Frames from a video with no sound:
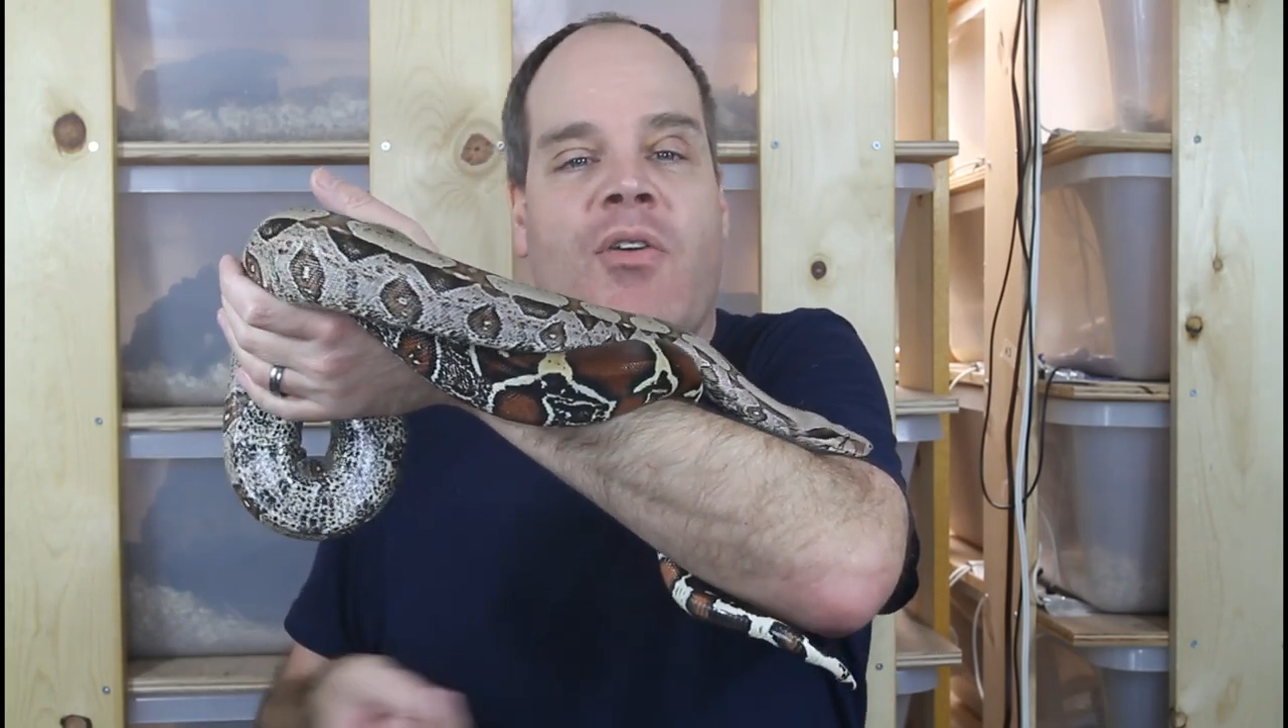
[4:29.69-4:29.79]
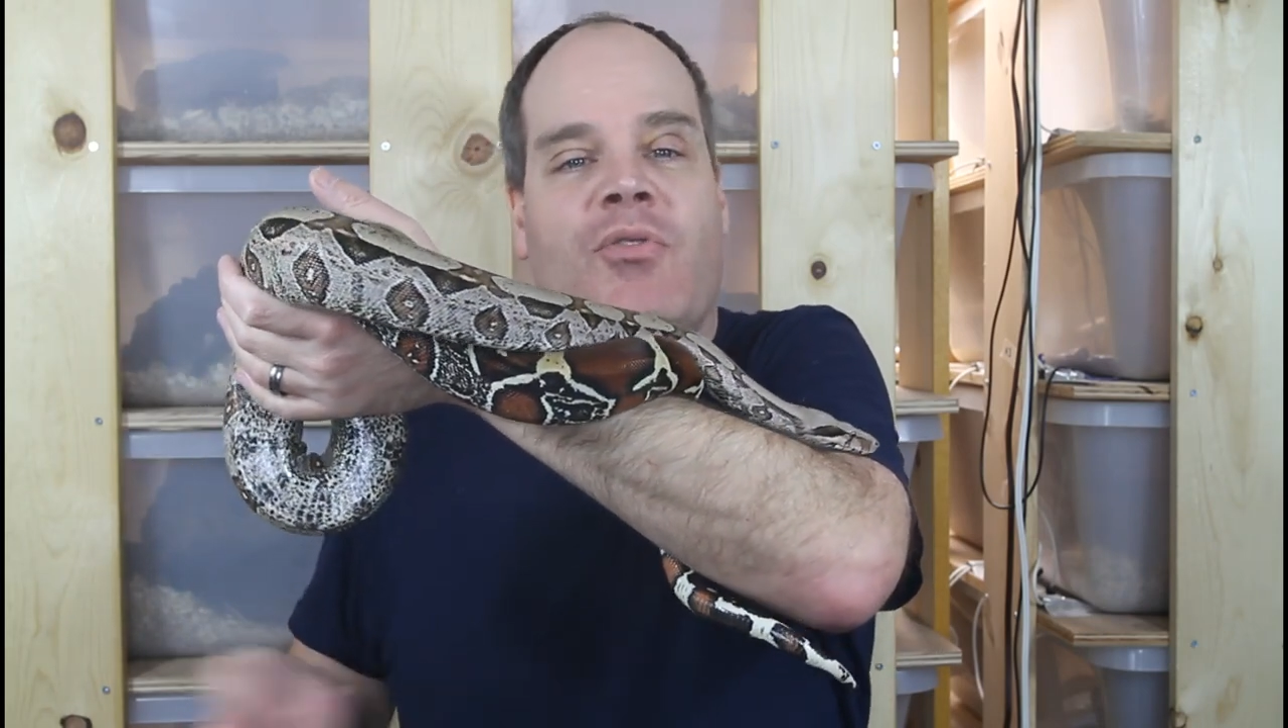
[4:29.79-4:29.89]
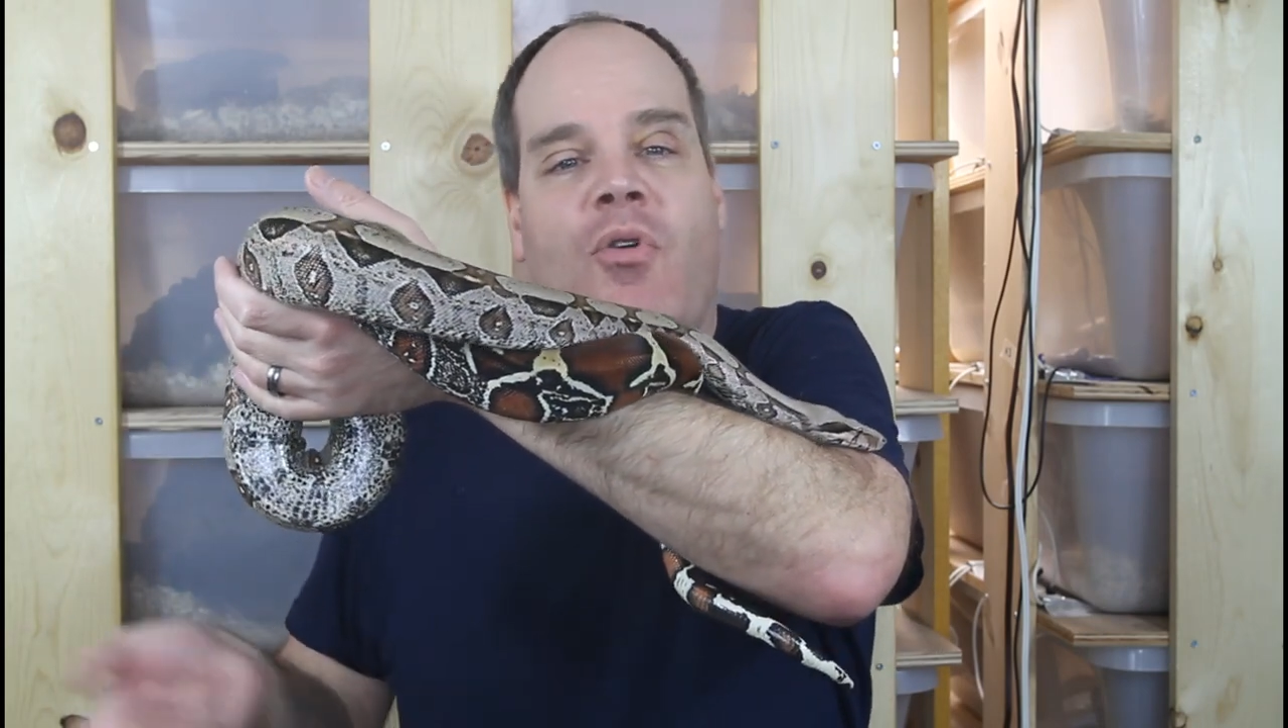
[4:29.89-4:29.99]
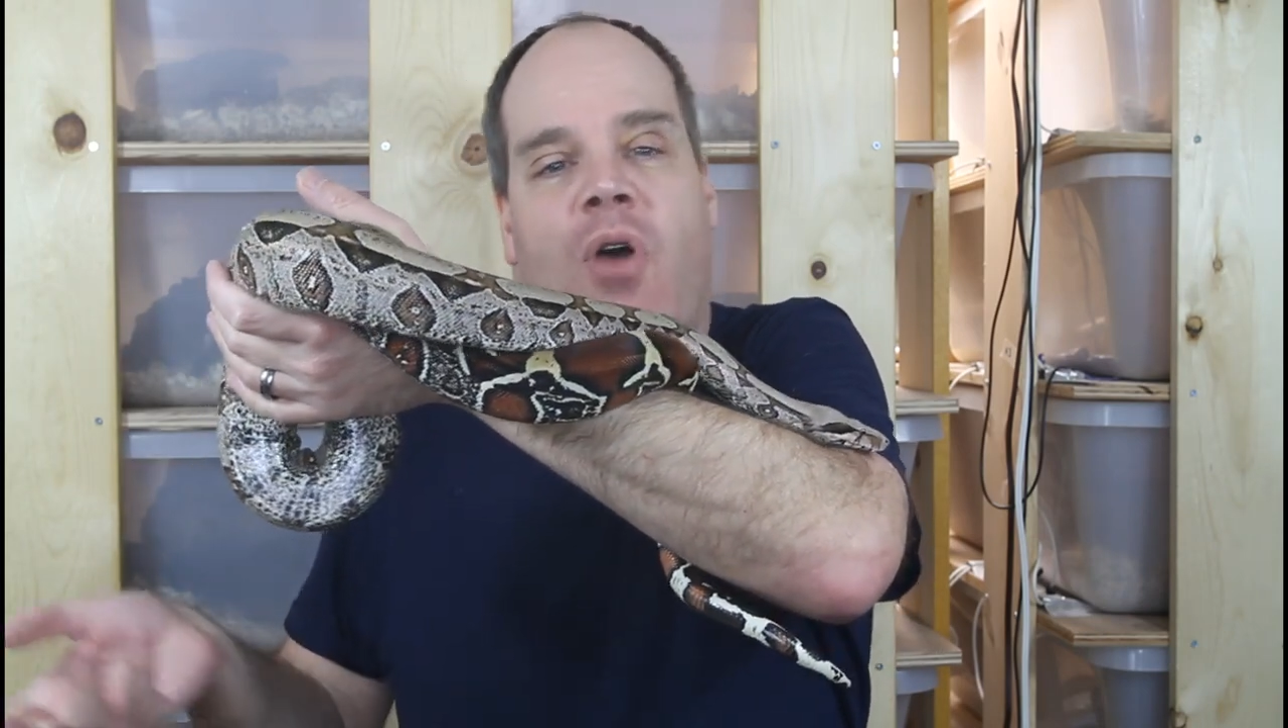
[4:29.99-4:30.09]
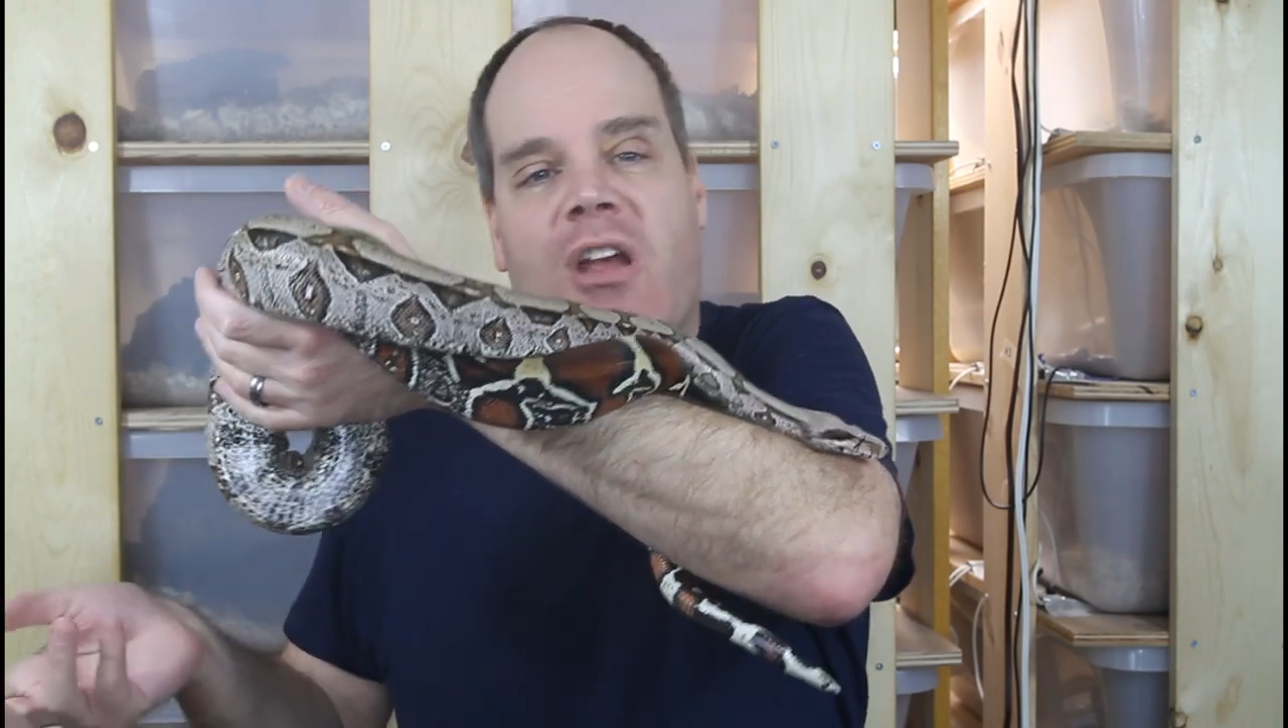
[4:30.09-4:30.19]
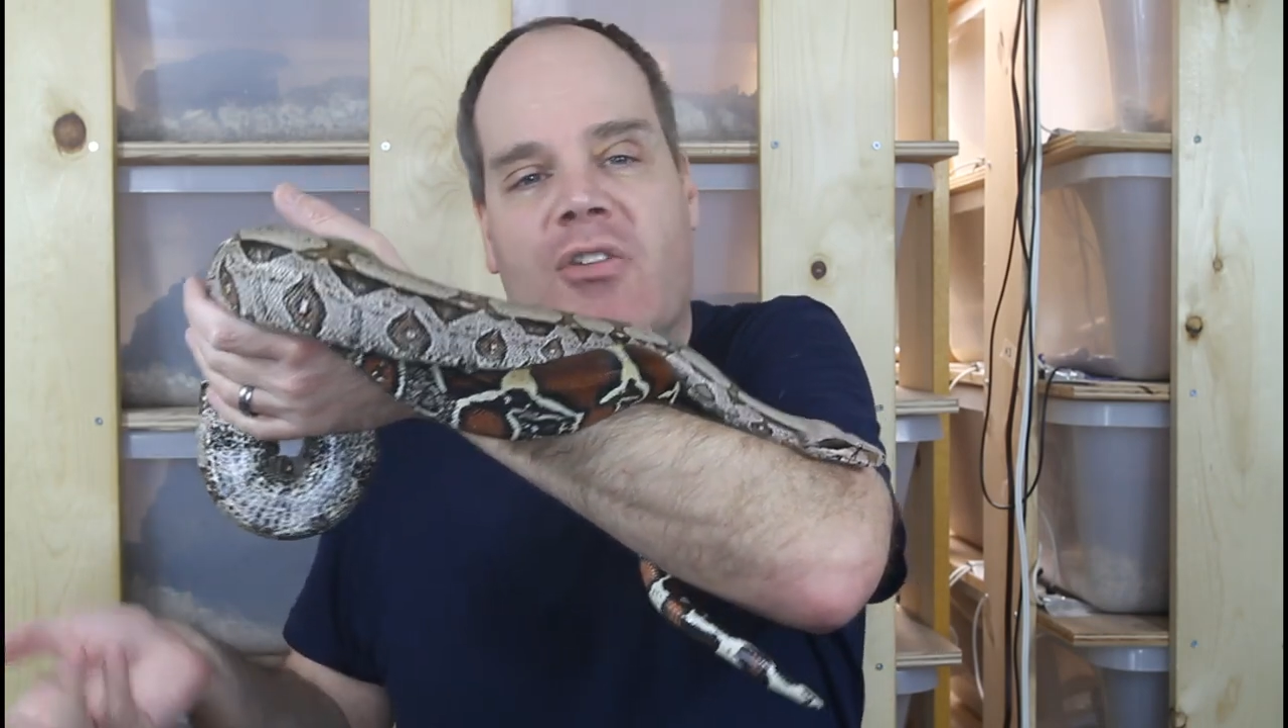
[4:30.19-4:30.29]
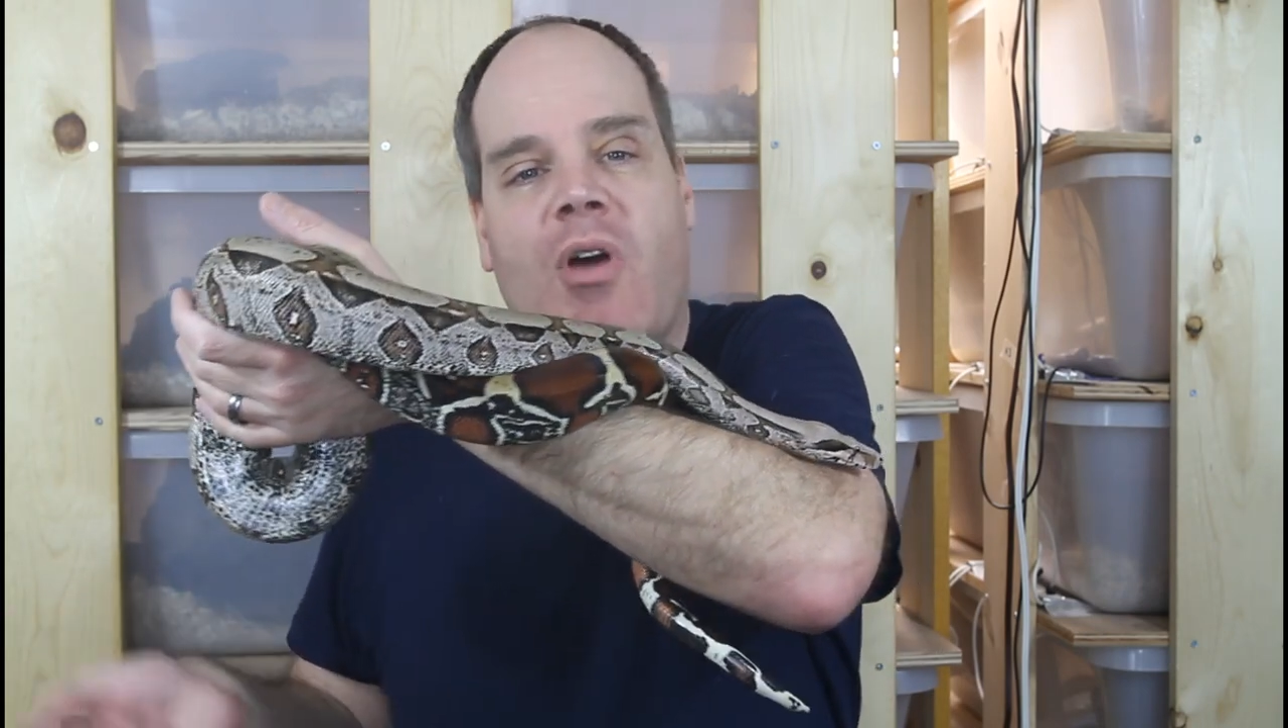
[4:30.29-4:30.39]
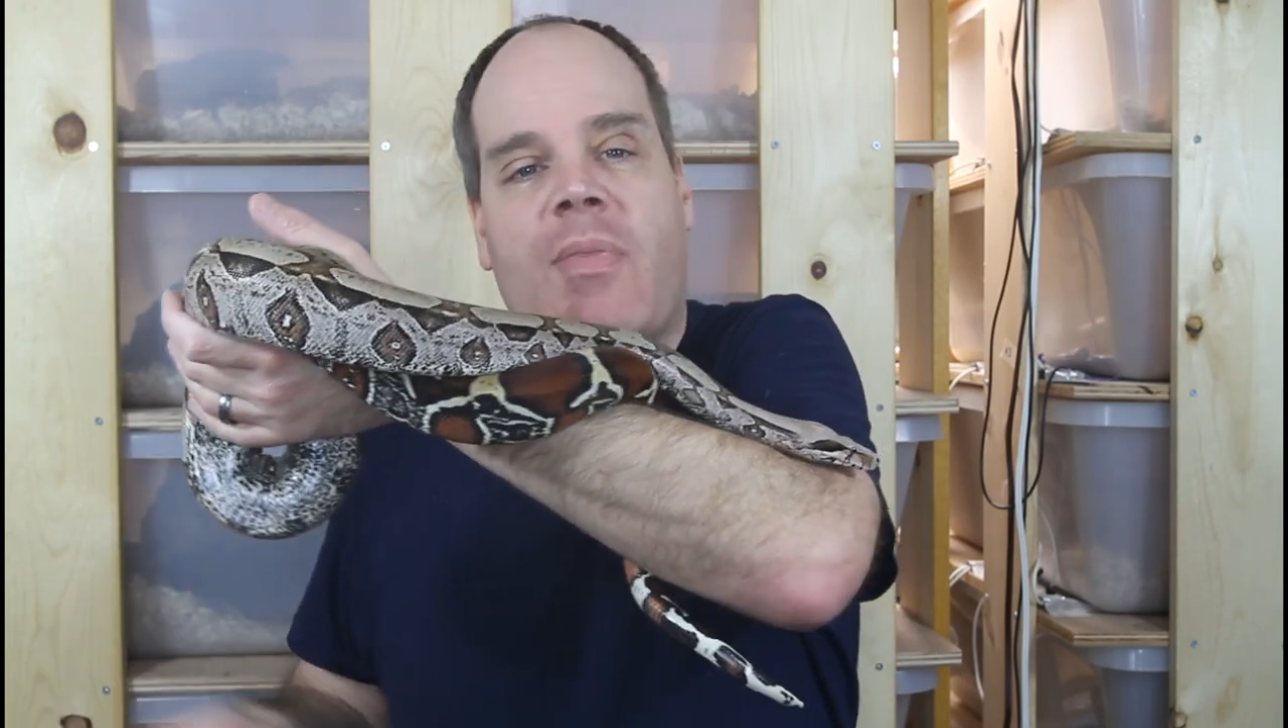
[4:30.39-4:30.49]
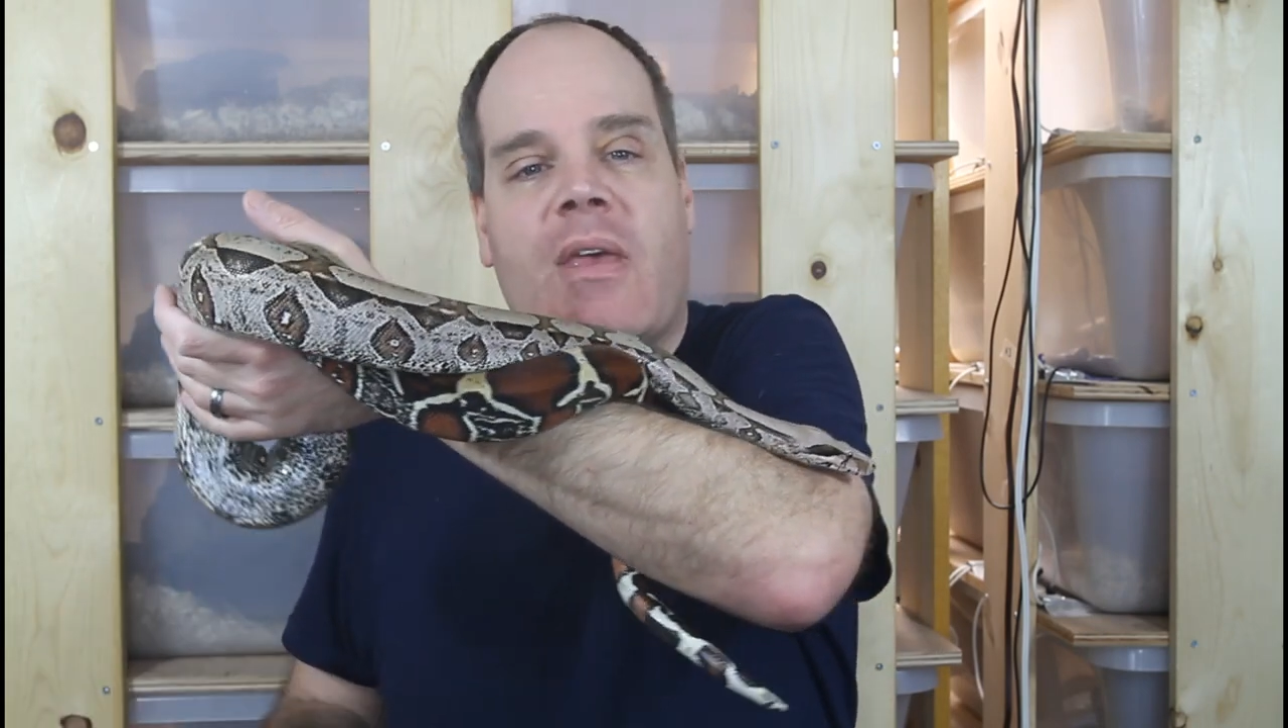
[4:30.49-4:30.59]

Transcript: So I